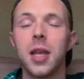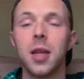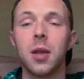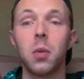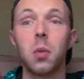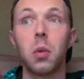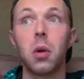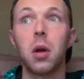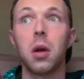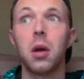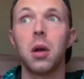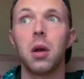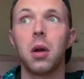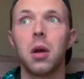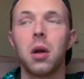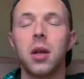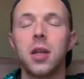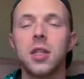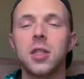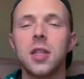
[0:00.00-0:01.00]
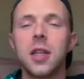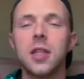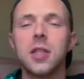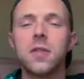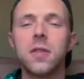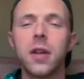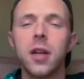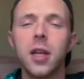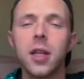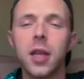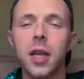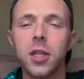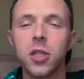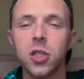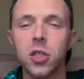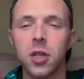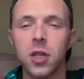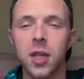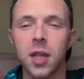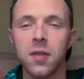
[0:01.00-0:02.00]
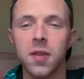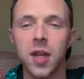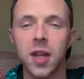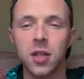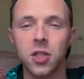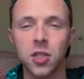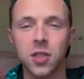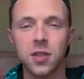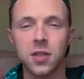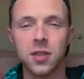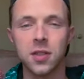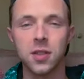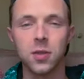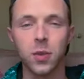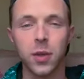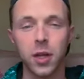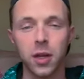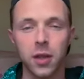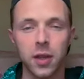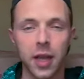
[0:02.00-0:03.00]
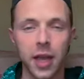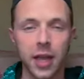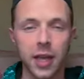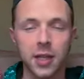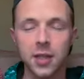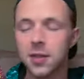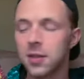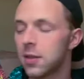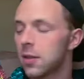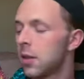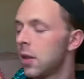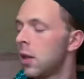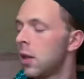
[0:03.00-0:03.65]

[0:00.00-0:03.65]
And why? It's very like Sean David Hutchinson's We Are the Ants.